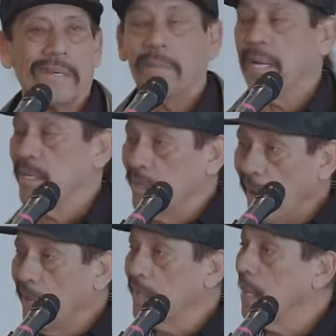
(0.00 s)
My
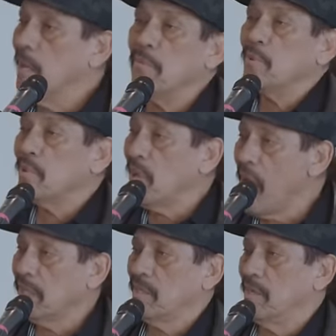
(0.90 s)
daughter, I almost
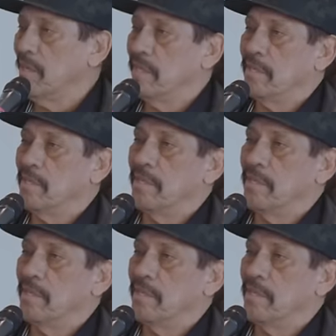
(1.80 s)
lost her to this